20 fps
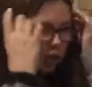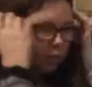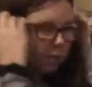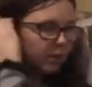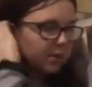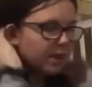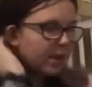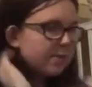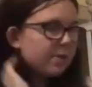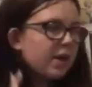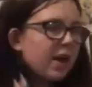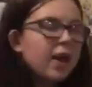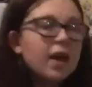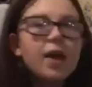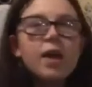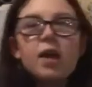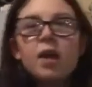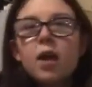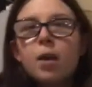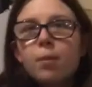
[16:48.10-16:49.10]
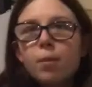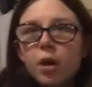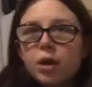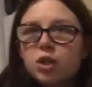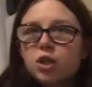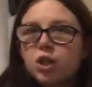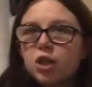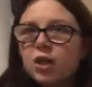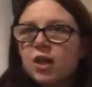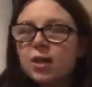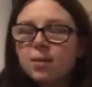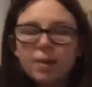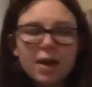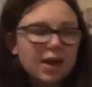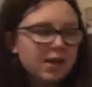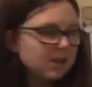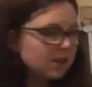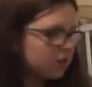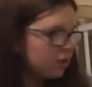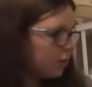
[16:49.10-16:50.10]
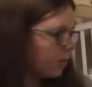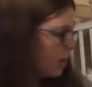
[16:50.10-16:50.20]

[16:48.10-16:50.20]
up on them yet, but I do keep adding to